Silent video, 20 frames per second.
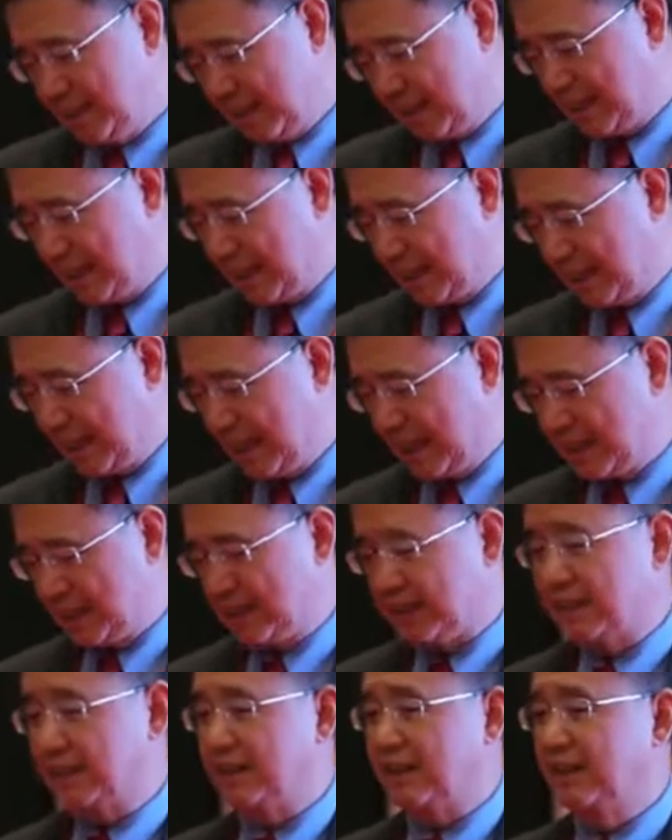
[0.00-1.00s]
are in
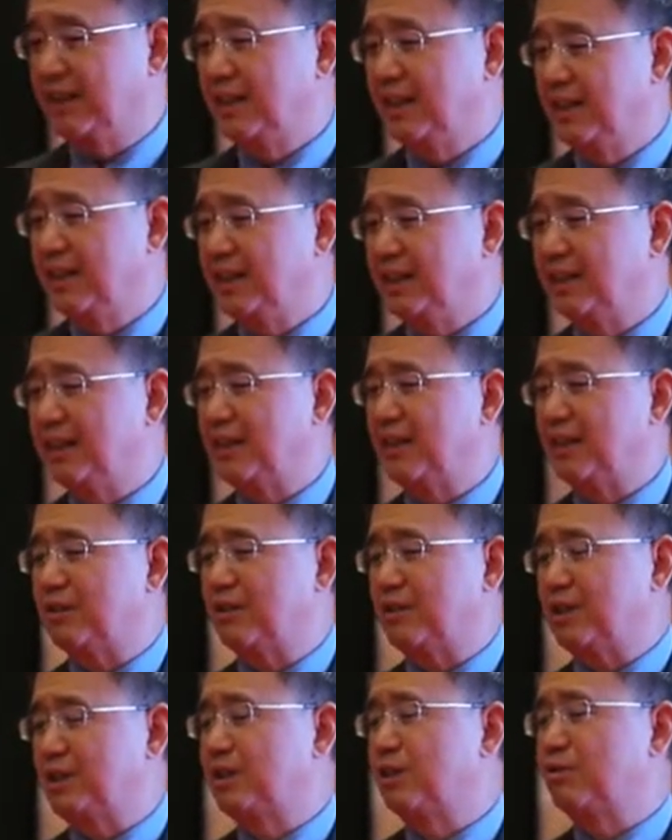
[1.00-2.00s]
a turning point as
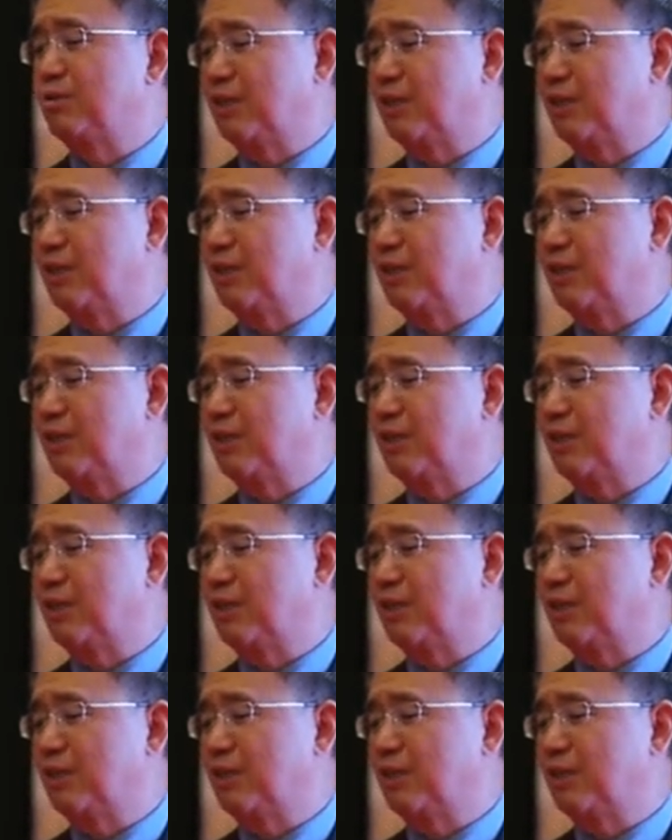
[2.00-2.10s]
well.